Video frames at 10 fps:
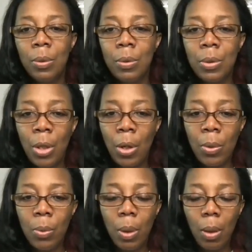
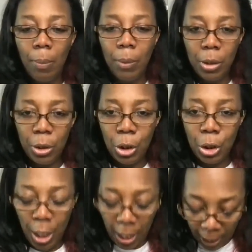So, I'm going to
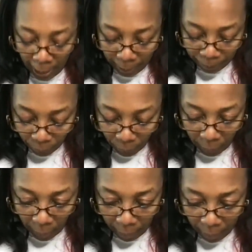share
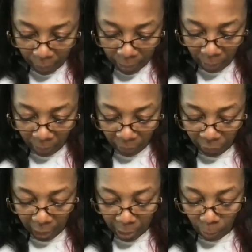um, some other
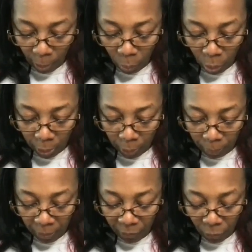things, but I want to,
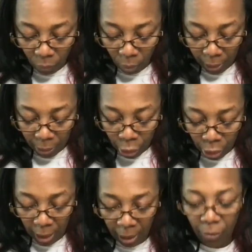before I
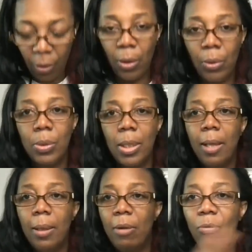share those
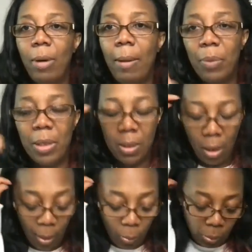and then wrap this
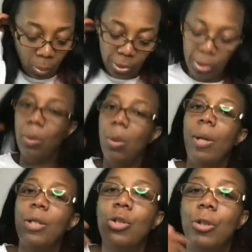up, I want to ask you a
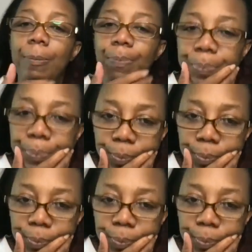question